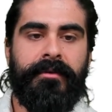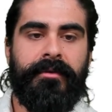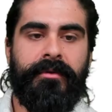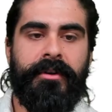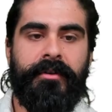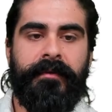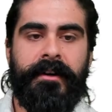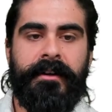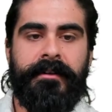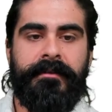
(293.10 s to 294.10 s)
all
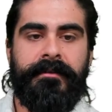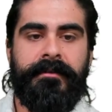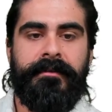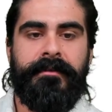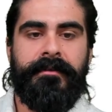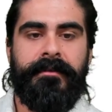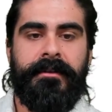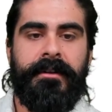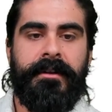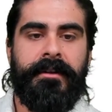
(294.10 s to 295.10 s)
over
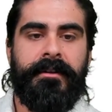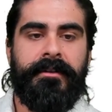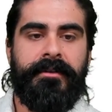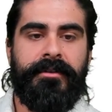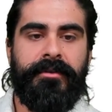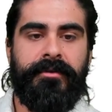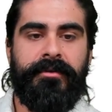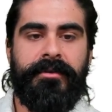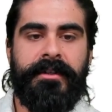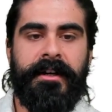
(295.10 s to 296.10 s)

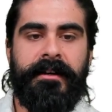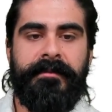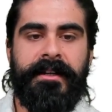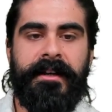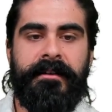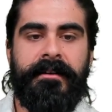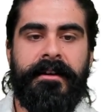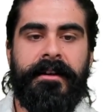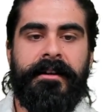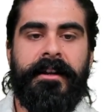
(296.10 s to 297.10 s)
2 times a.
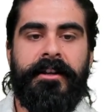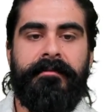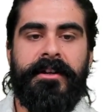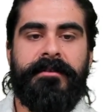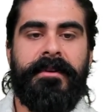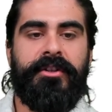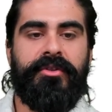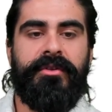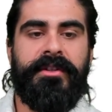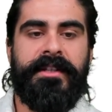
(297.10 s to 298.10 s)
Now you must make
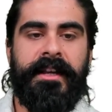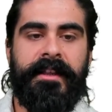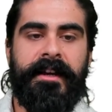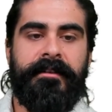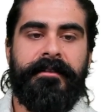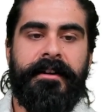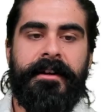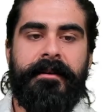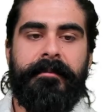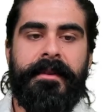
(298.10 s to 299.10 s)
sure you say that
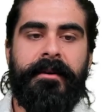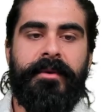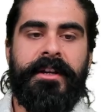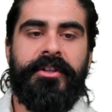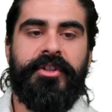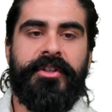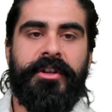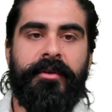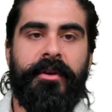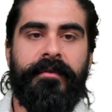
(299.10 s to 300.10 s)
But then we can just
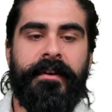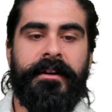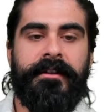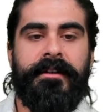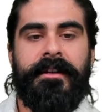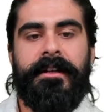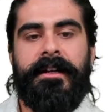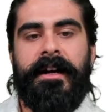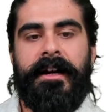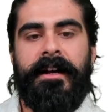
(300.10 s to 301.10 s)
go over
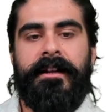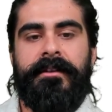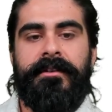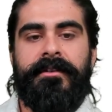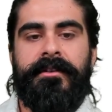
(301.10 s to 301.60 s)
and